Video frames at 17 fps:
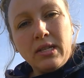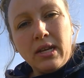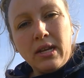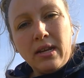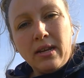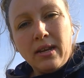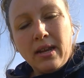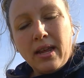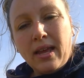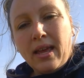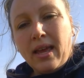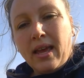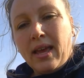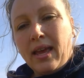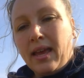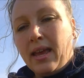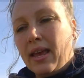it.
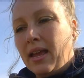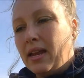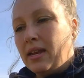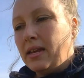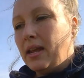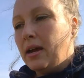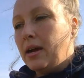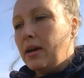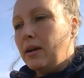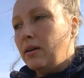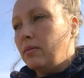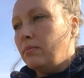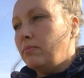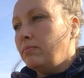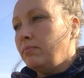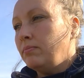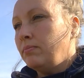And
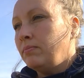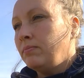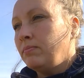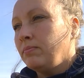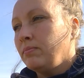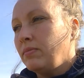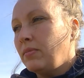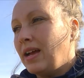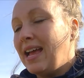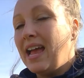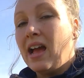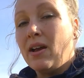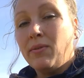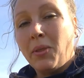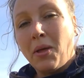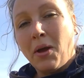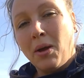um, I
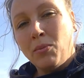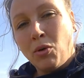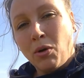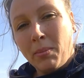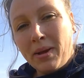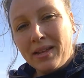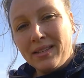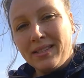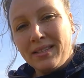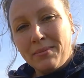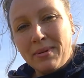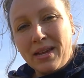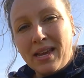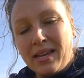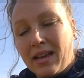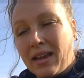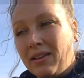have a lot more beds to
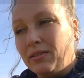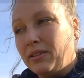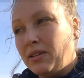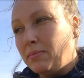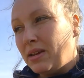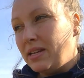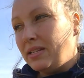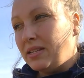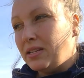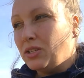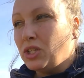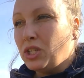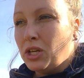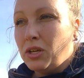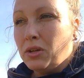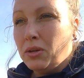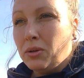make. I only made these
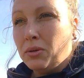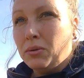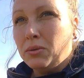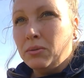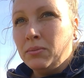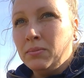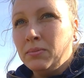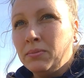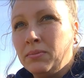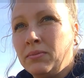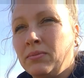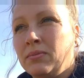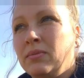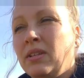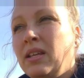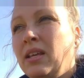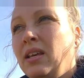two.
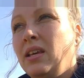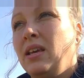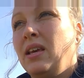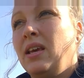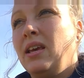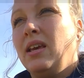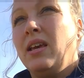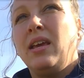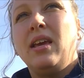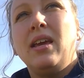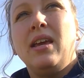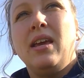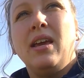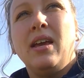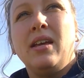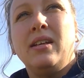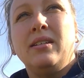
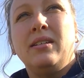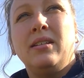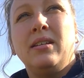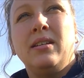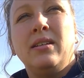And